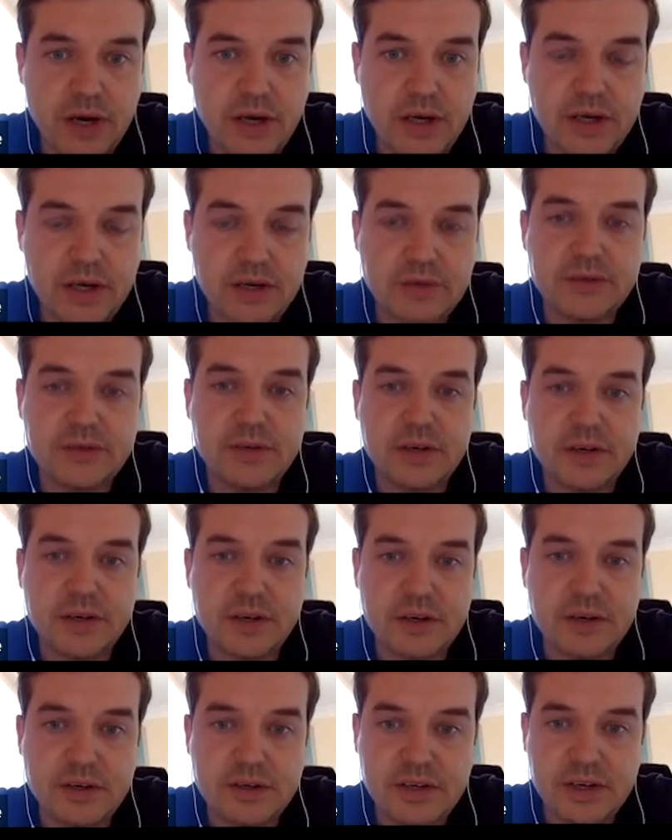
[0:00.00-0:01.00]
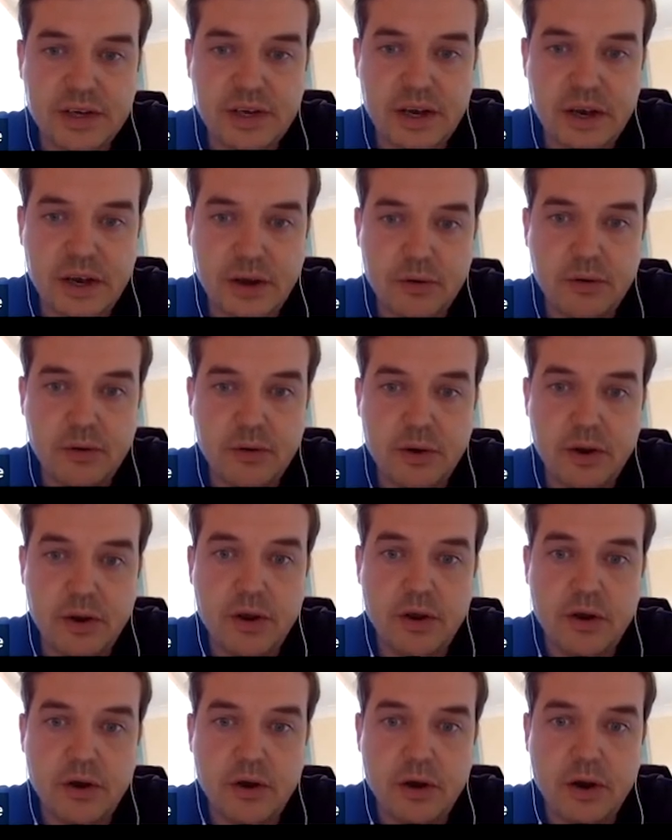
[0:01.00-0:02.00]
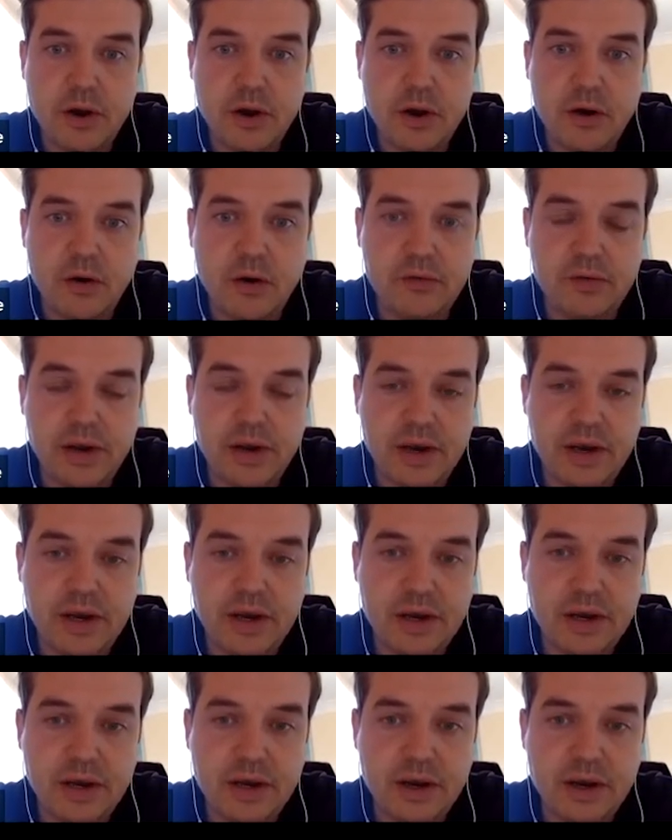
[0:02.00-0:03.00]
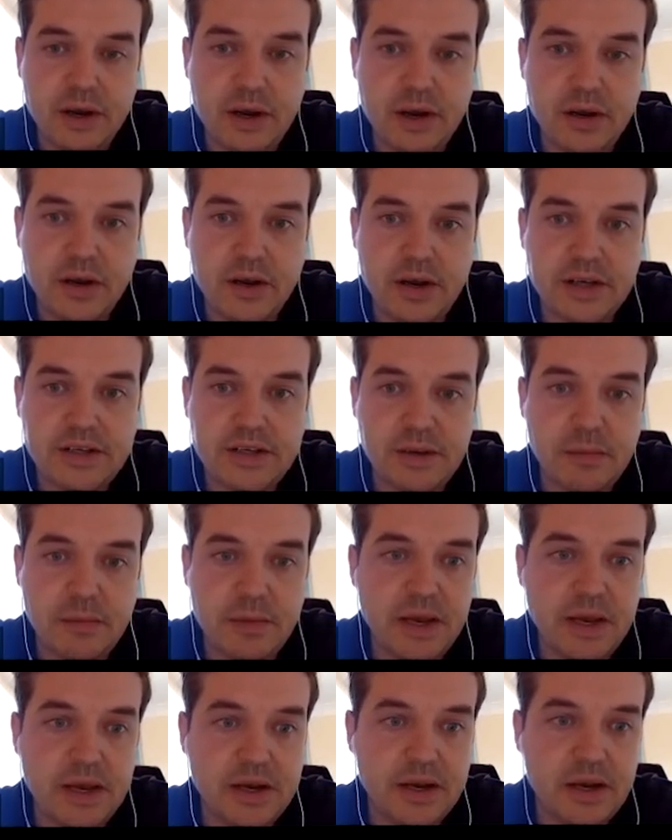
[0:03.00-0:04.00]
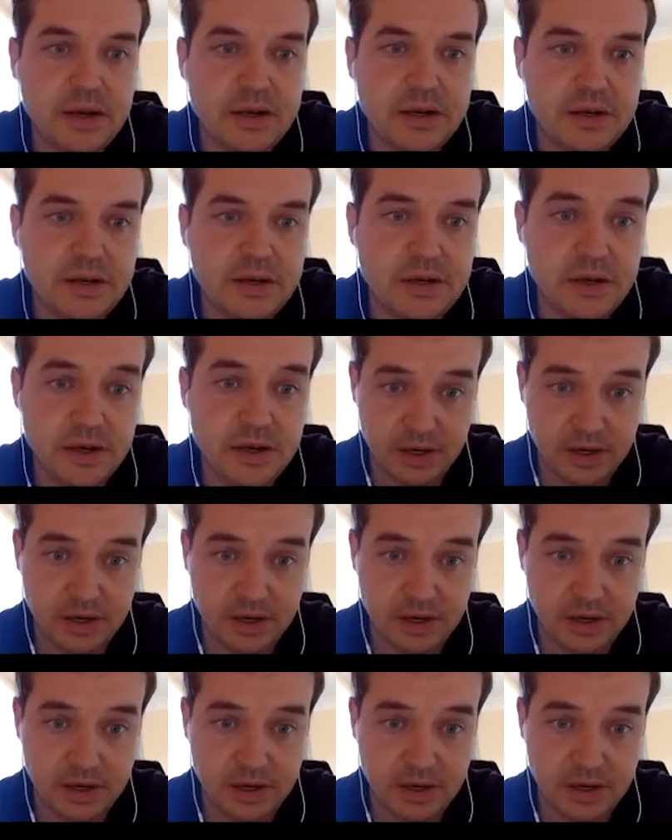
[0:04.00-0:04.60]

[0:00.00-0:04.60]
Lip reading: who's CEO of an SME in London.